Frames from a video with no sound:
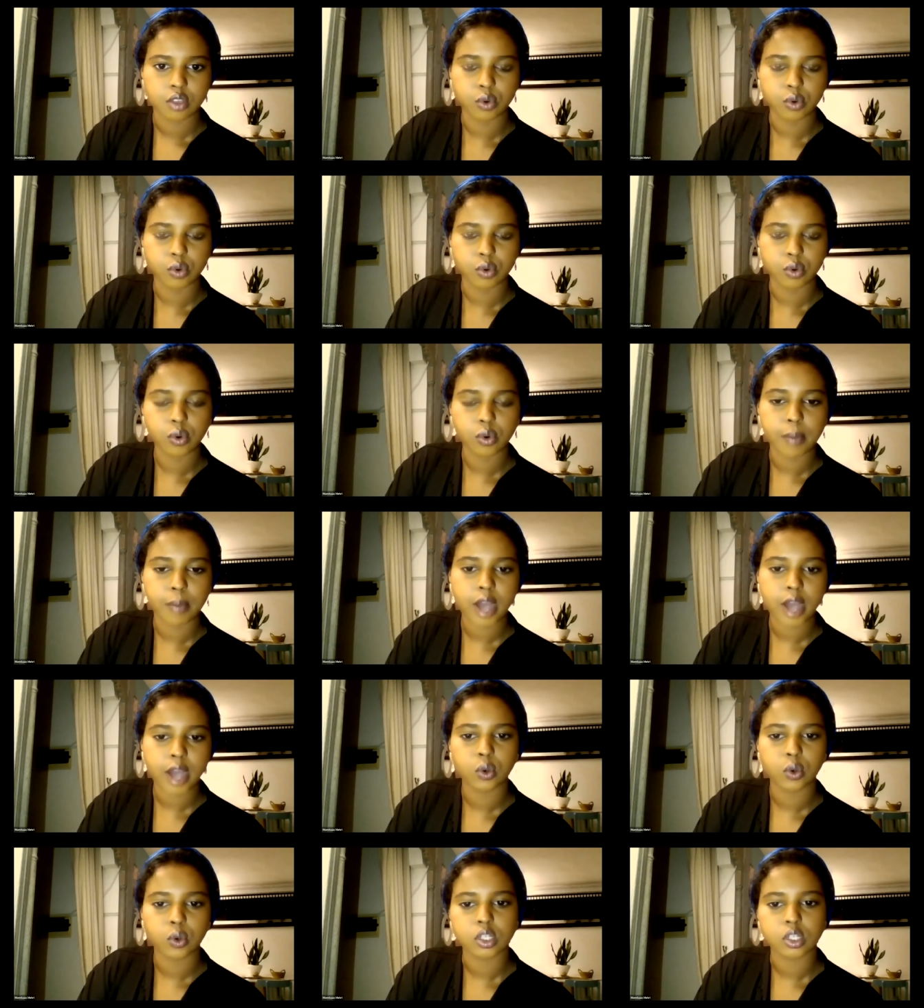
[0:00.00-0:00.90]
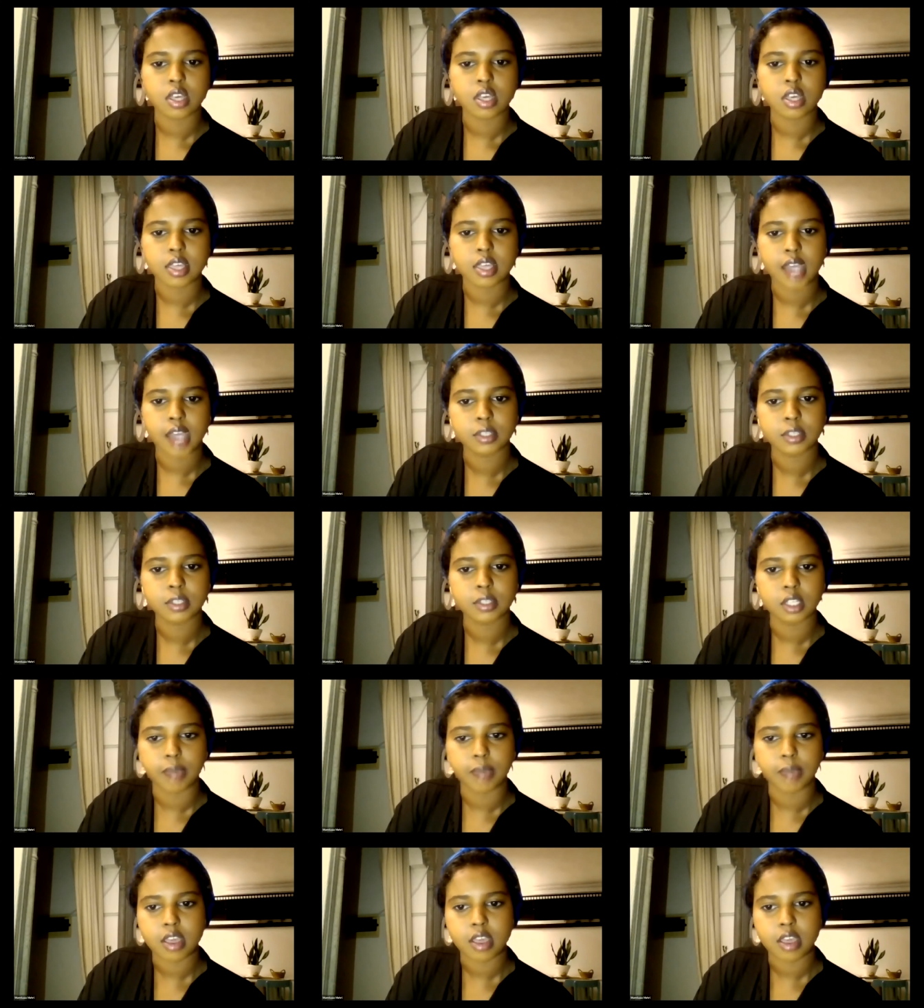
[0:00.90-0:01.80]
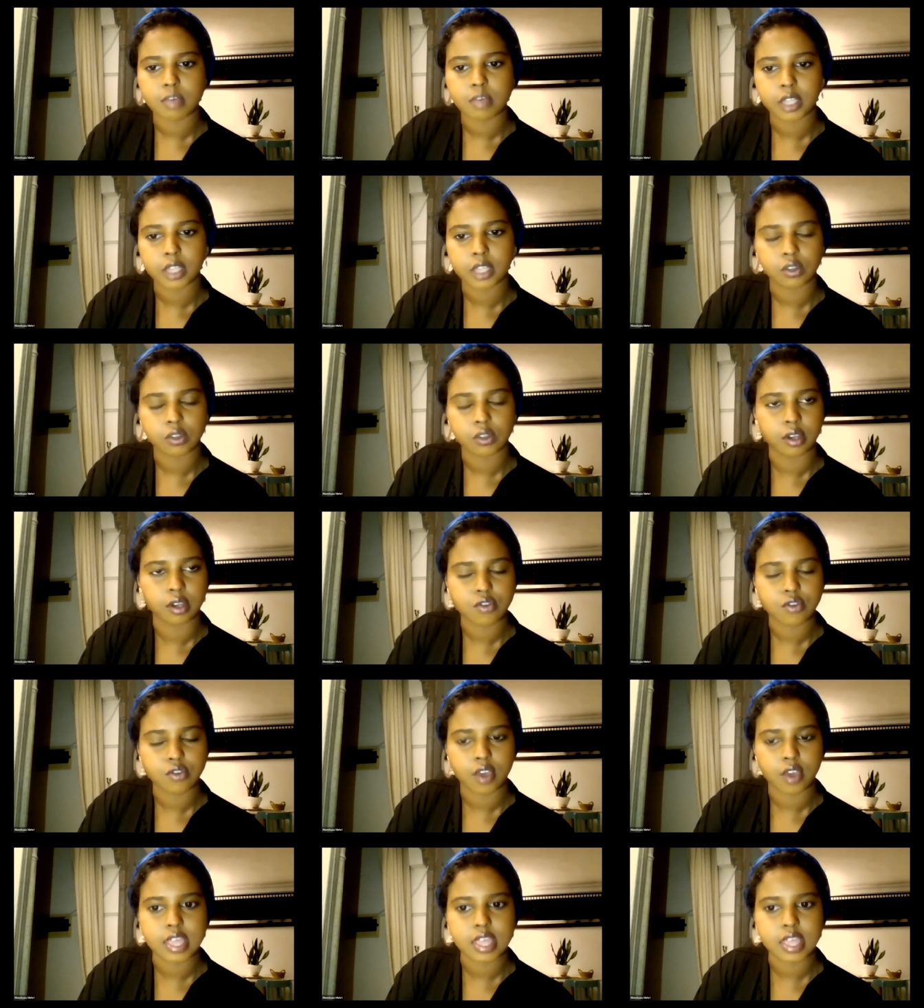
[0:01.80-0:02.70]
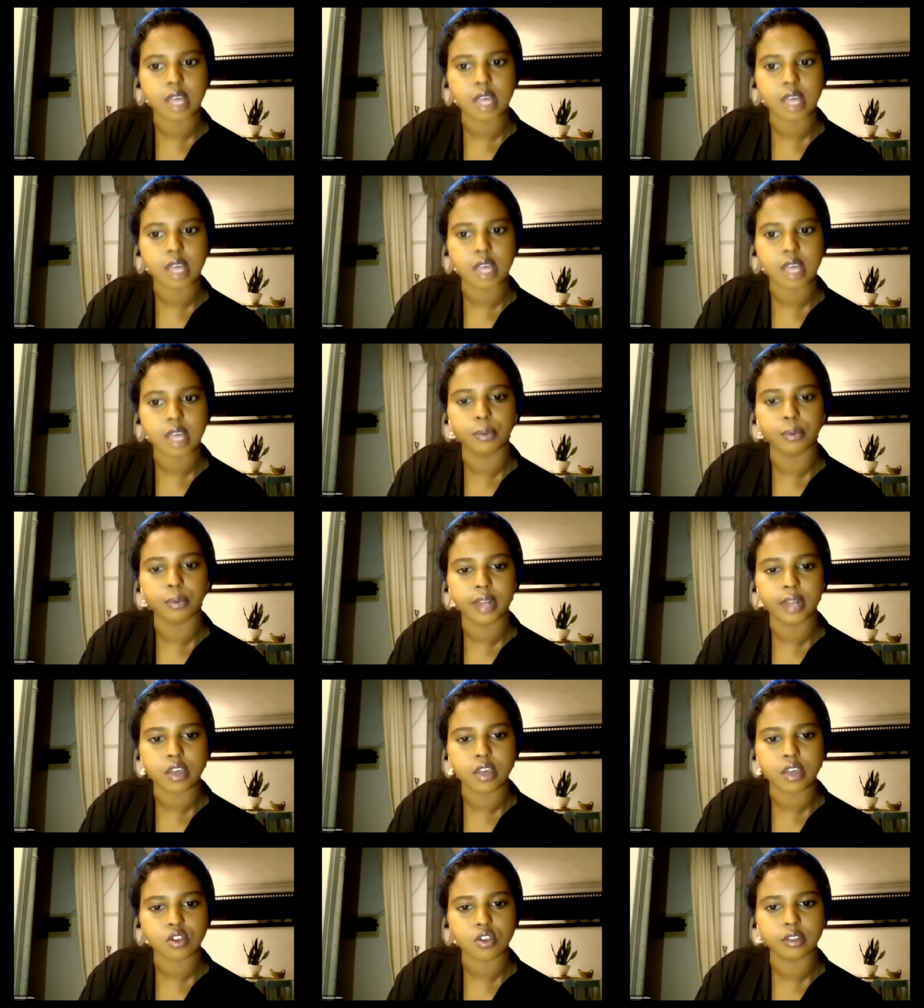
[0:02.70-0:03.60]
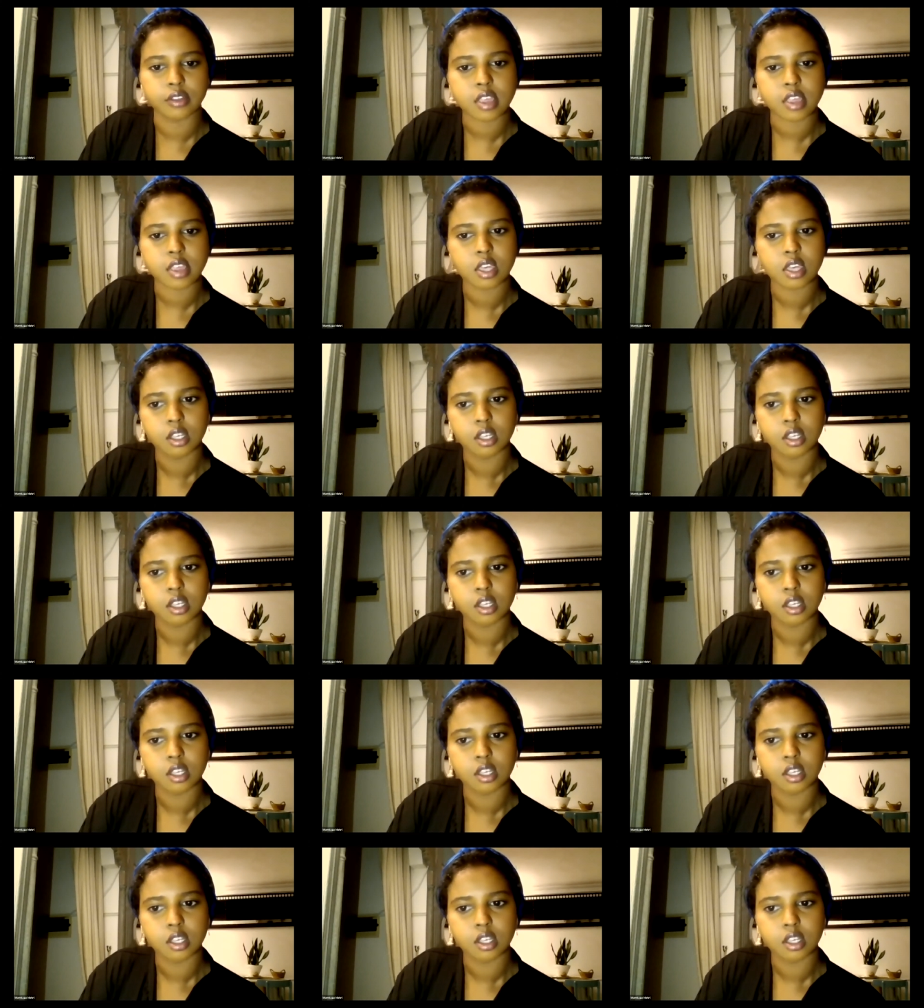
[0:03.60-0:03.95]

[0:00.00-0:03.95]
rural backwaters inhabited by a smattering of transient populations,